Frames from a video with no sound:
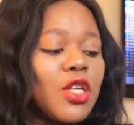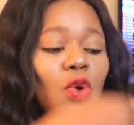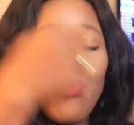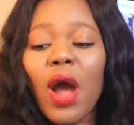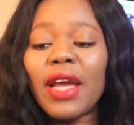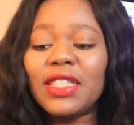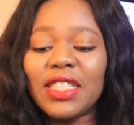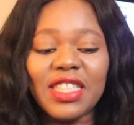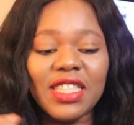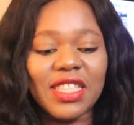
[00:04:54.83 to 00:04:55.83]
So why
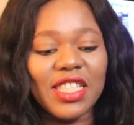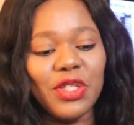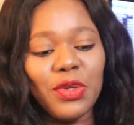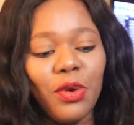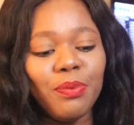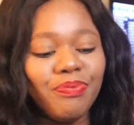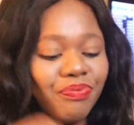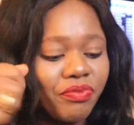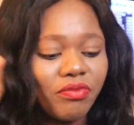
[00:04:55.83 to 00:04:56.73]
did this thing, you know?